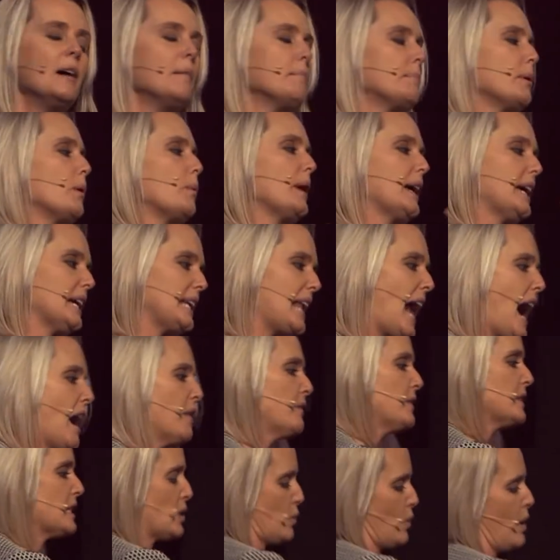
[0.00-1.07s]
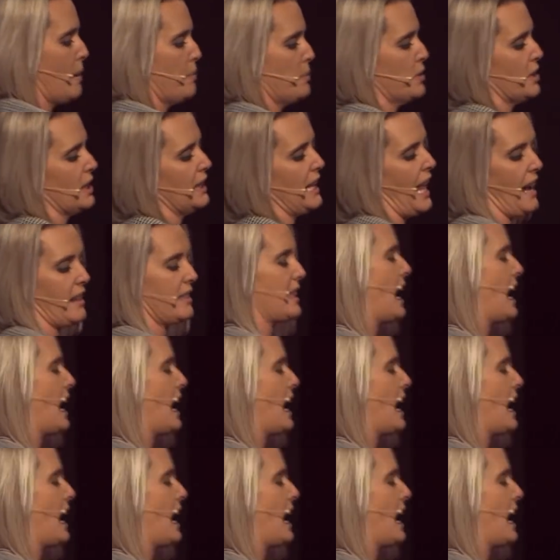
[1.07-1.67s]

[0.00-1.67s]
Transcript: But we can have a scripture like